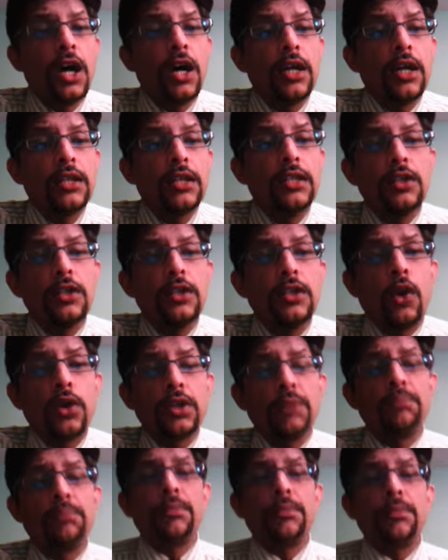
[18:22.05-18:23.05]
He got
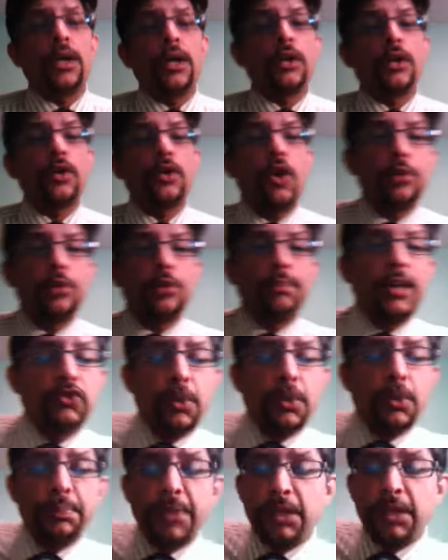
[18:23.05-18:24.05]
him caught by
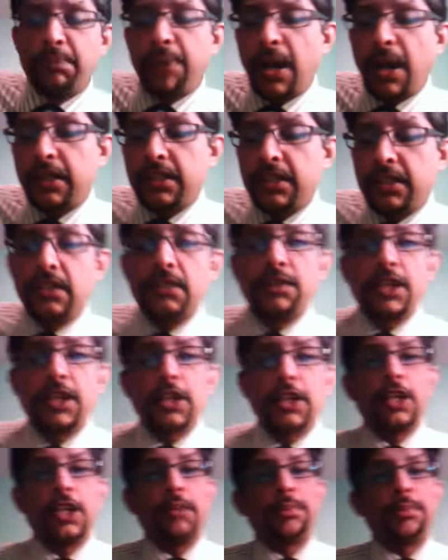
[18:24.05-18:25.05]
Swapnil Patel, the
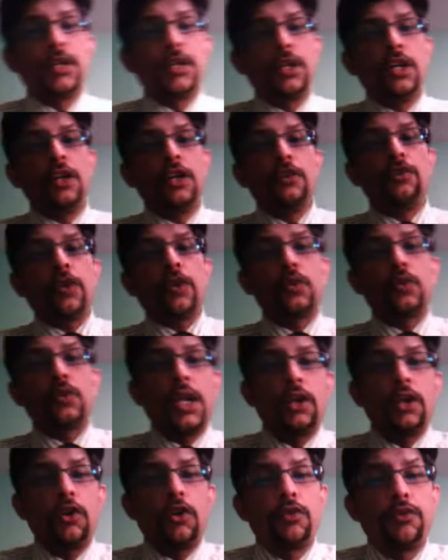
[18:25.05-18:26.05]
wicketkeeper, for
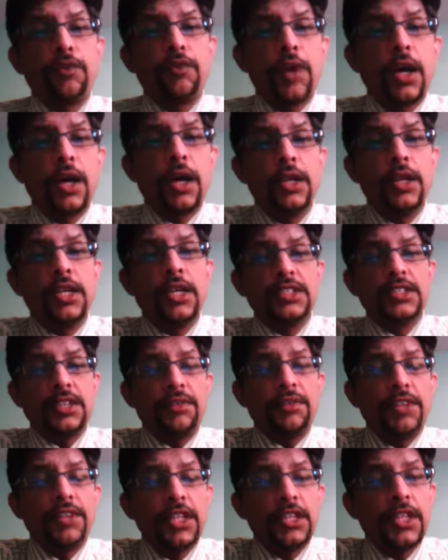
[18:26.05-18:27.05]
12 of
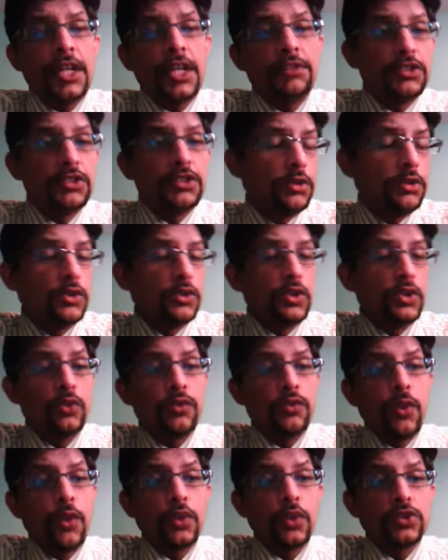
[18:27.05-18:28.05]
17 deliveries with 2
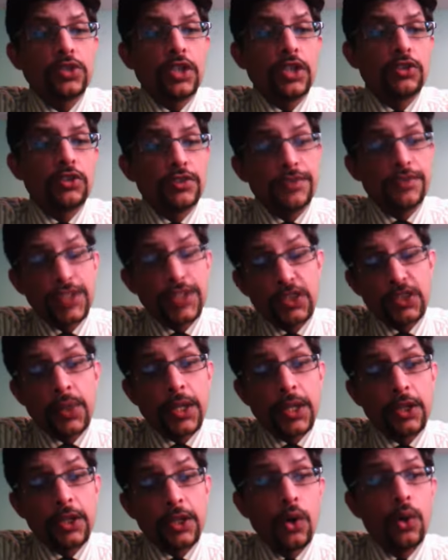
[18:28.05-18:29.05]
fours. That was the first
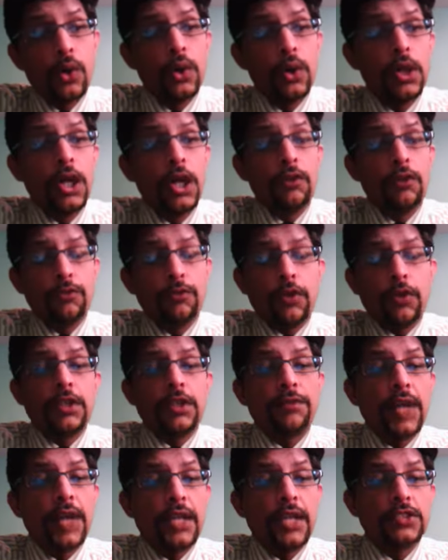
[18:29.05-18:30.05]
wicket to go for the
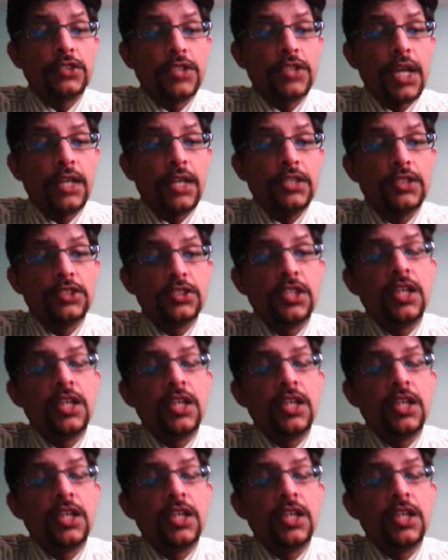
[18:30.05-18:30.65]
Afghanistanis.